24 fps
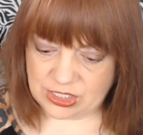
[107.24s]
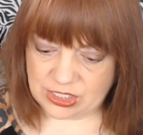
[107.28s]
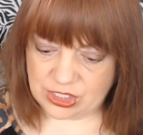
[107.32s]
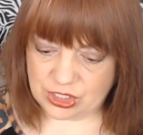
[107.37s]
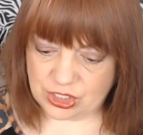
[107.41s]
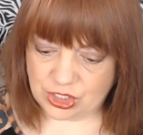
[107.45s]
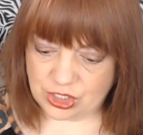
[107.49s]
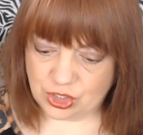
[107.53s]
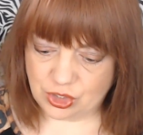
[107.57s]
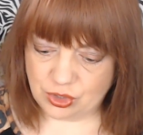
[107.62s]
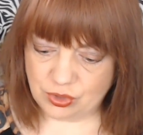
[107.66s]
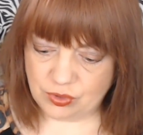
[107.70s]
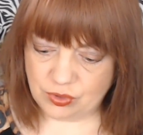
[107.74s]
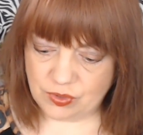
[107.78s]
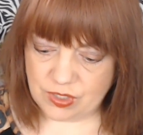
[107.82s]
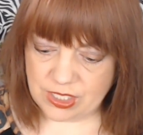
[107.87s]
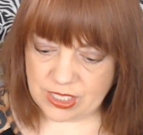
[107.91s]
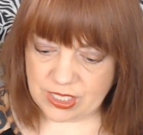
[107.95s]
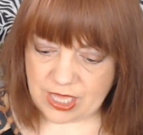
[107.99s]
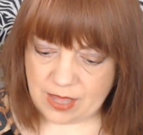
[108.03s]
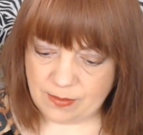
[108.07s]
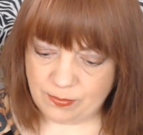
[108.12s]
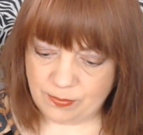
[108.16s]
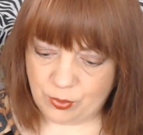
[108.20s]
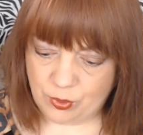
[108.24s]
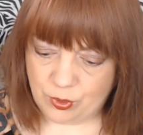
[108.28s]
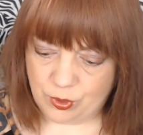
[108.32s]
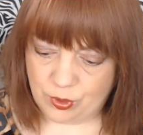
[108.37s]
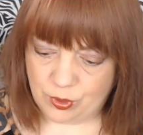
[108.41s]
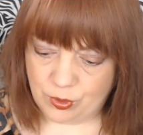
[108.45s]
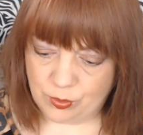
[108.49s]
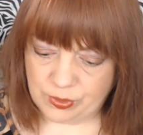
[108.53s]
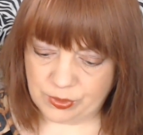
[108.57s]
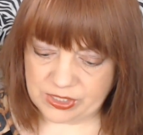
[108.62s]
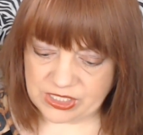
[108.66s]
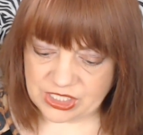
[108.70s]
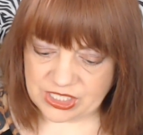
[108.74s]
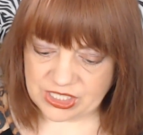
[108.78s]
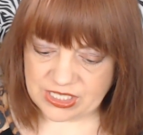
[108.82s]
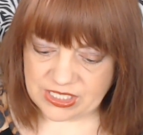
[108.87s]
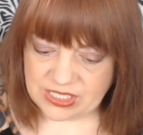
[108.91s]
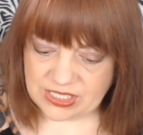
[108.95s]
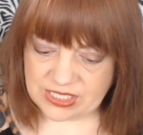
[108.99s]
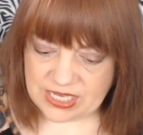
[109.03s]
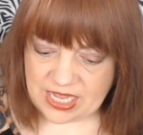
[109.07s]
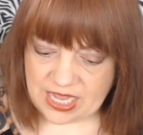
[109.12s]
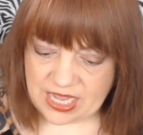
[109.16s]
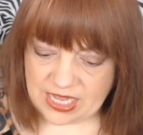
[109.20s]
soothing and pull, which
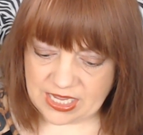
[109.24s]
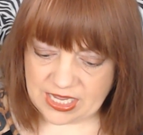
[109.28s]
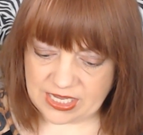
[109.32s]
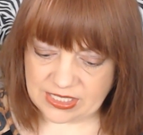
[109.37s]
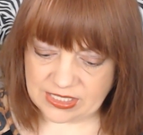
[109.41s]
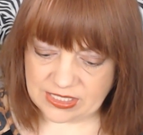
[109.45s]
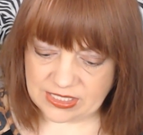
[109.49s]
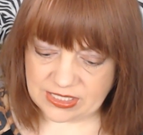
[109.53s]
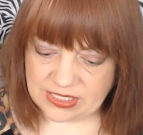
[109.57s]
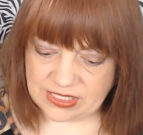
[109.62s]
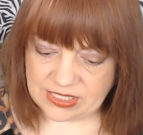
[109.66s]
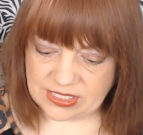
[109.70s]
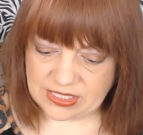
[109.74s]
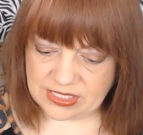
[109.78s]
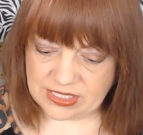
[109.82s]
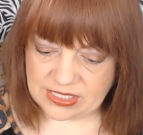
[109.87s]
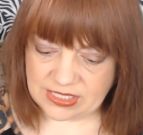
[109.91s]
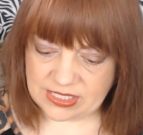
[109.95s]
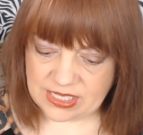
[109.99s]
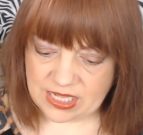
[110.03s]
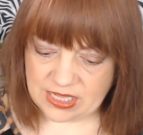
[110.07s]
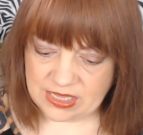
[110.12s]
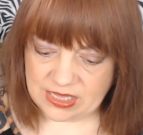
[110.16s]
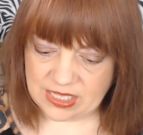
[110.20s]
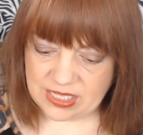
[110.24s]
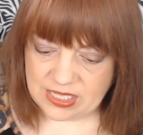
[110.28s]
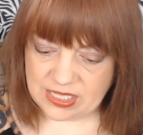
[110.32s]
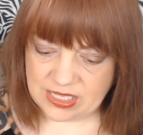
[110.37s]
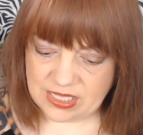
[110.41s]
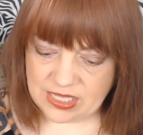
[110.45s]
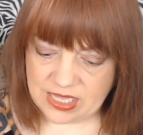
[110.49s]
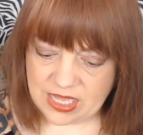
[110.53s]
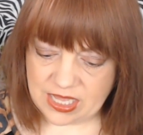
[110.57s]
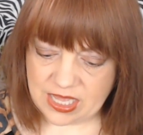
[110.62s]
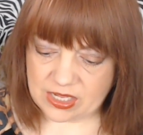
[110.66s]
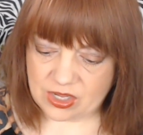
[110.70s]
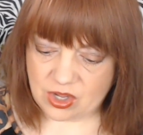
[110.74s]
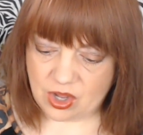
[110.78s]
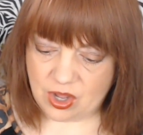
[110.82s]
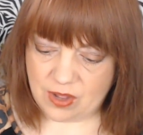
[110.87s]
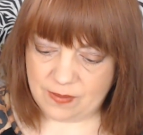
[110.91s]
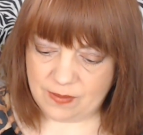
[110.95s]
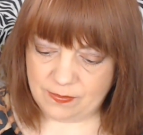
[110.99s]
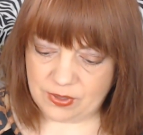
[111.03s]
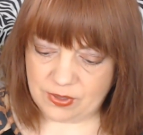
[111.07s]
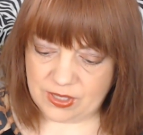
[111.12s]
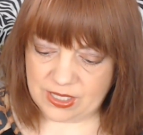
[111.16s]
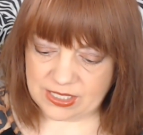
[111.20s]
contains Centella
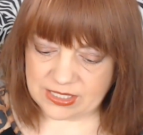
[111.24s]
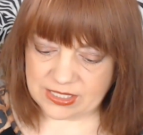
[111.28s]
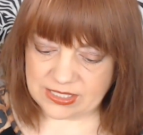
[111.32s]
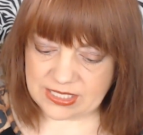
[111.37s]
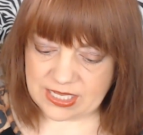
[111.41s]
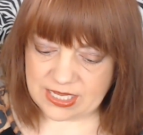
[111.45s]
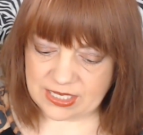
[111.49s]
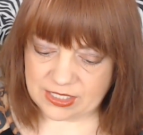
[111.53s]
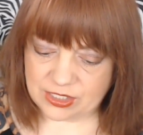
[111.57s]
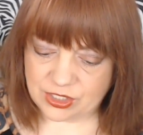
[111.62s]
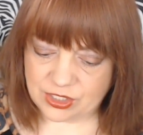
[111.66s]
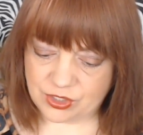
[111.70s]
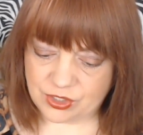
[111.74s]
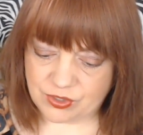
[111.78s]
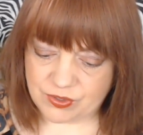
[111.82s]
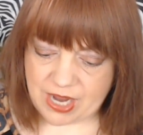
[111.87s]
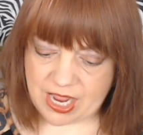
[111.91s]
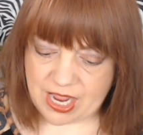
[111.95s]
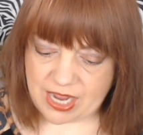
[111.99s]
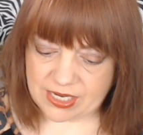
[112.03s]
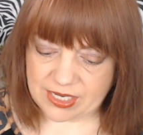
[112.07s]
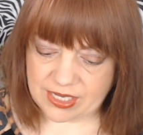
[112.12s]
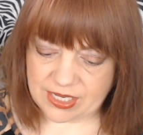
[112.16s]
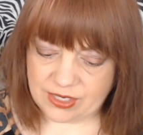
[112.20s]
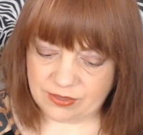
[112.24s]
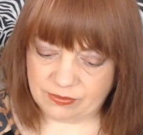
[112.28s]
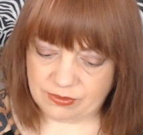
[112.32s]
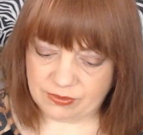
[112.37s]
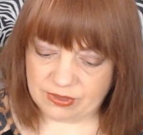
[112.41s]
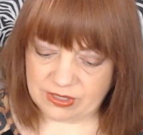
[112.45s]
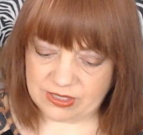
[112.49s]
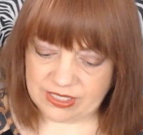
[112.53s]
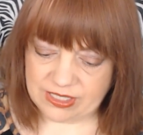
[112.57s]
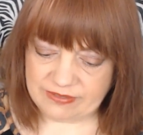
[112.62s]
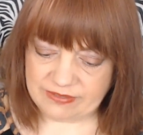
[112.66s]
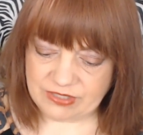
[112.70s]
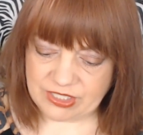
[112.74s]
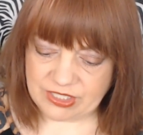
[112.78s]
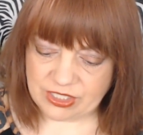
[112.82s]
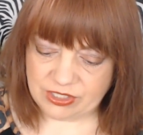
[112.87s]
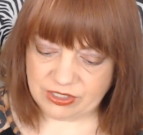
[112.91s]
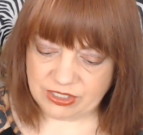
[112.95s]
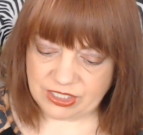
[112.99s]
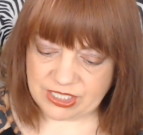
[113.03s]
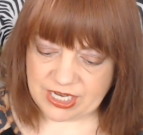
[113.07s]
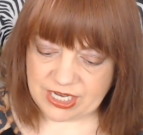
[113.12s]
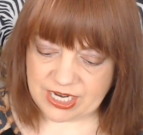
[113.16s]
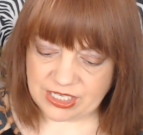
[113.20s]
complex extract. It relieves
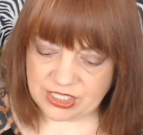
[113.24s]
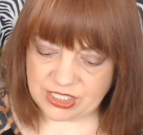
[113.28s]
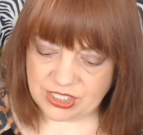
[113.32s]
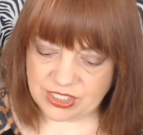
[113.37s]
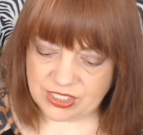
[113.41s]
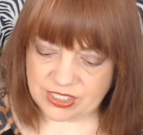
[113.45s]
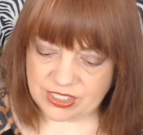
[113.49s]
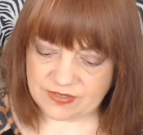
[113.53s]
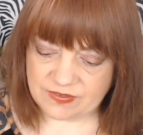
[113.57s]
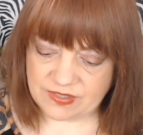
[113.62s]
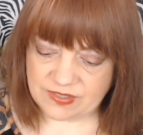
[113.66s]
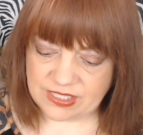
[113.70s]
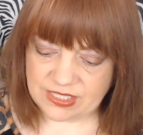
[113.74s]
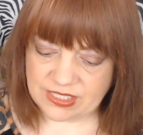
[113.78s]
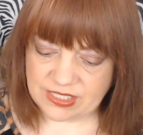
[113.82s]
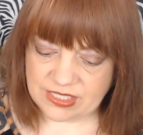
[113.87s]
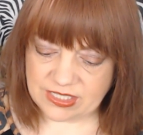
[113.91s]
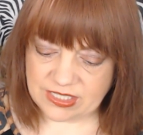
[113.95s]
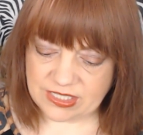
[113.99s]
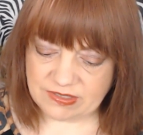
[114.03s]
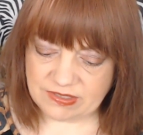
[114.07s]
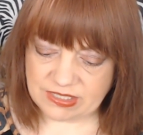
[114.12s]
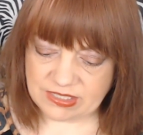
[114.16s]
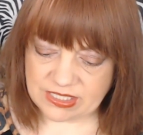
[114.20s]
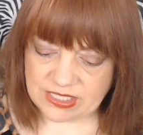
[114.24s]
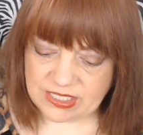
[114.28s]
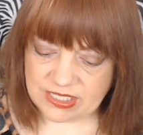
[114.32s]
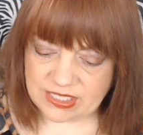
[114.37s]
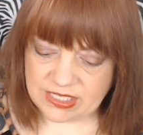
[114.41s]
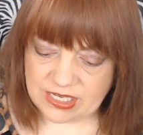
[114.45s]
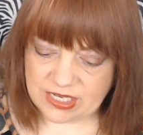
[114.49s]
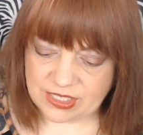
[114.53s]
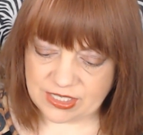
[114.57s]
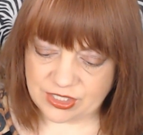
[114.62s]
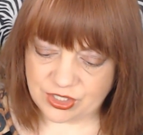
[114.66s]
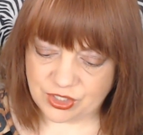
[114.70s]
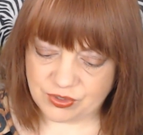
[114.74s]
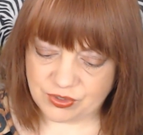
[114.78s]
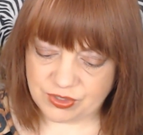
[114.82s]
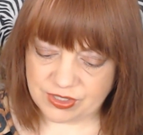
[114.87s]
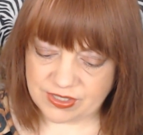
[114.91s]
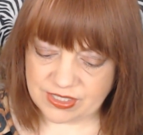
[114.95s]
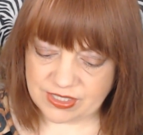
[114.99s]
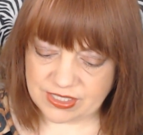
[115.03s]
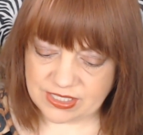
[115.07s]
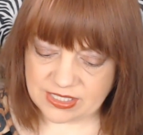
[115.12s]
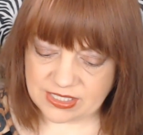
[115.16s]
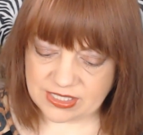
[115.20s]
irritations of sensitive skin and
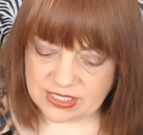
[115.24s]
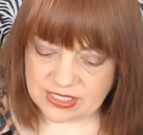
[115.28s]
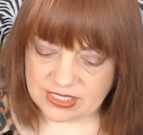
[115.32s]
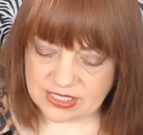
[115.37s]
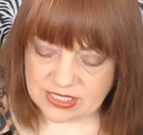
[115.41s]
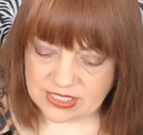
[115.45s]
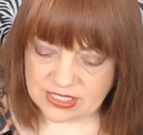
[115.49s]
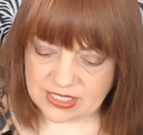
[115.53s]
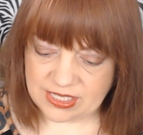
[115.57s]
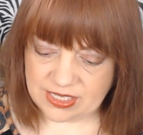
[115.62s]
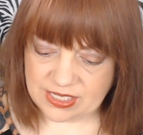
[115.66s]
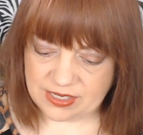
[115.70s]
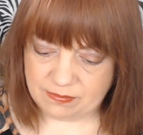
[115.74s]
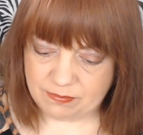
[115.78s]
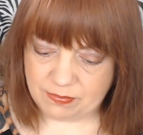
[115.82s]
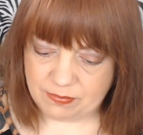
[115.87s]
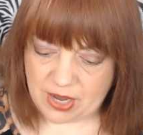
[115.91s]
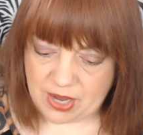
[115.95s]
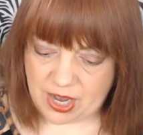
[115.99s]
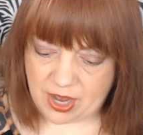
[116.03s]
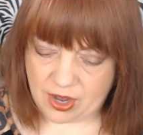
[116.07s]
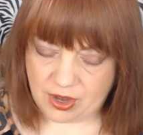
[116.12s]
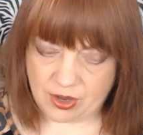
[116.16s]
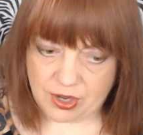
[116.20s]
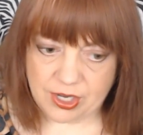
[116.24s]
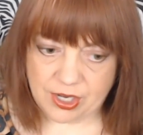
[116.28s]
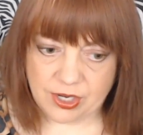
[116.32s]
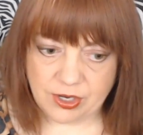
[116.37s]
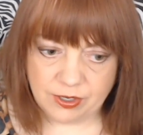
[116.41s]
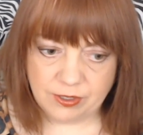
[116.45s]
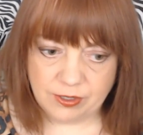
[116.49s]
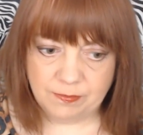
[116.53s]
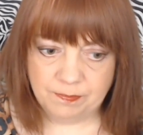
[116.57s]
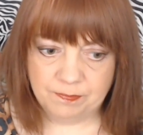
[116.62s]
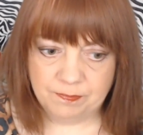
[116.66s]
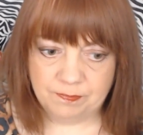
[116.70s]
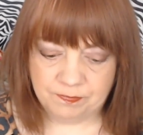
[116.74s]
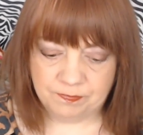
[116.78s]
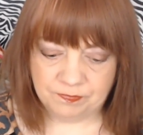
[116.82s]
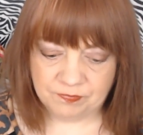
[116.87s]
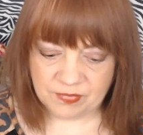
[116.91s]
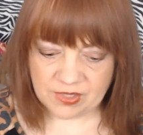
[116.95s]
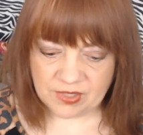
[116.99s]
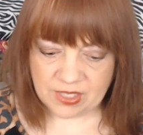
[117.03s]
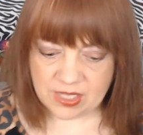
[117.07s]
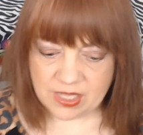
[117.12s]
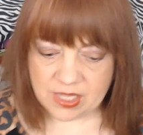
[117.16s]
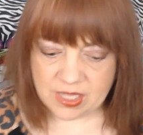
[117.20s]
strengthens the skin barrier.
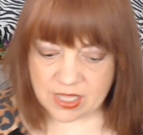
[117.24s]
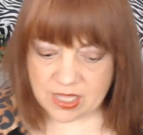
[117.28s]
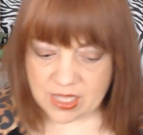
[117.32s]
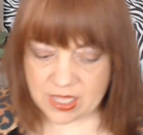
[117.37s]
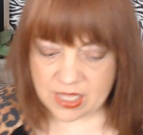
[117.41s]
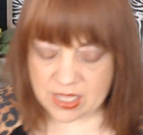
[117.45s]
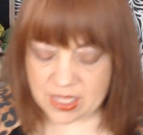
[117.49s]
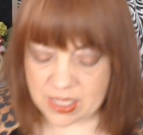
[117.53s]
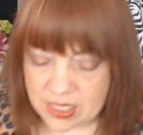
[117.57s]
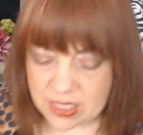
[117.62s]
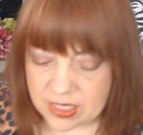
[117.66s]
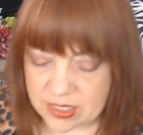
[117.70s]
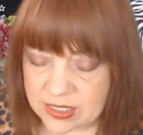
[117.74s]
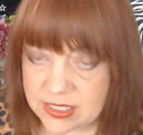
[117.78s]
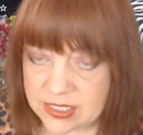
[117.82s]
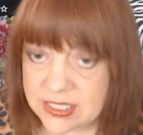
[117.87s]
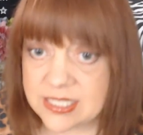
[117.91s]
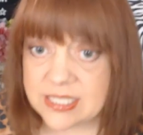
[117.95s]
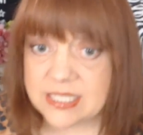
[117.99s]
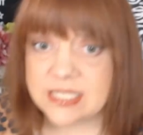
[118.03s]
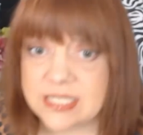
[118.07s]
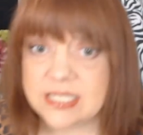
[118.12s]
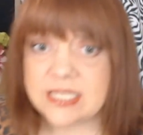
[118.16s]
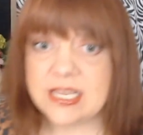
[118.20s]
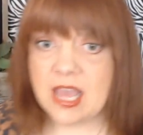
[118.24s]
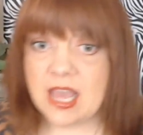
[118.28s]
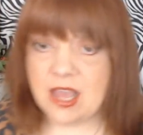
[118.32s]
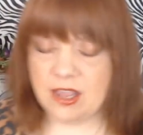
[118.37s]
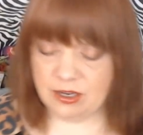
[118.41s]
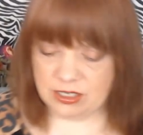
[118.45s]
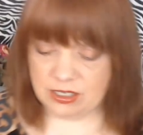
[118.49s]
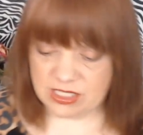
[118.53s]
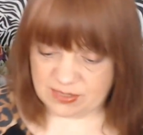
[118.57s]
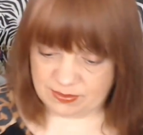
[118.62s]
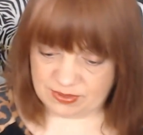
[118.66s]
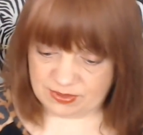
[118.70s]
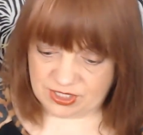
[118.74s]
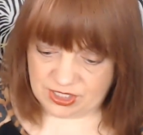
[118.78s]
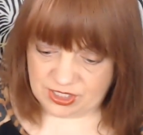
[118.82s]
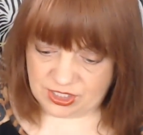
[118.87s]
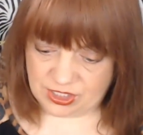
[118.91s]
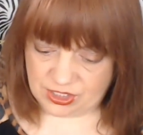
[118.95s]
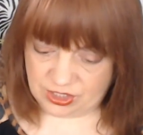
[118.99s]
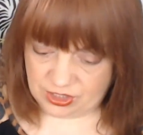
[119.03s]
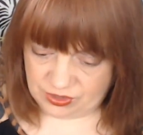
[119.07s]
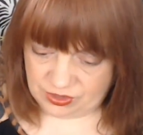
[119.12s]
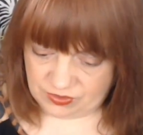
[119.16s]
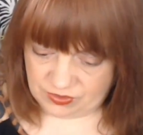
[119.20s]
Let's see how you're supposed to
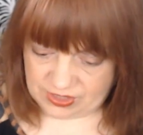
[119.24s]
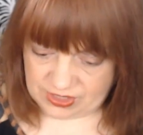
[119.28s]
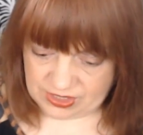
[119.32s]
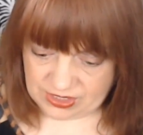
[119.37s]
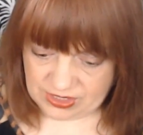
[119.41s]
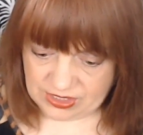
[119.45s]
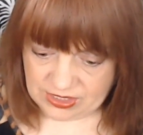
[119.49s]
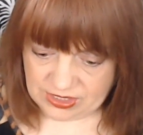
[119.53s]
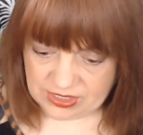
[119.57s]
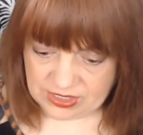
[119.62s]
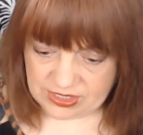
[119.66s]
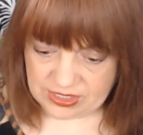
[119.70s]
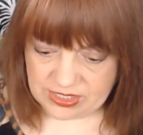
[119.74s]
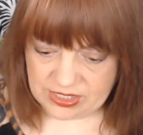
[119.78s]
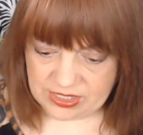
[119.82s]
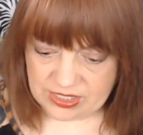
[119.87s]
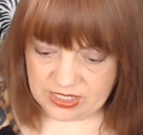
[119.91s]
use it.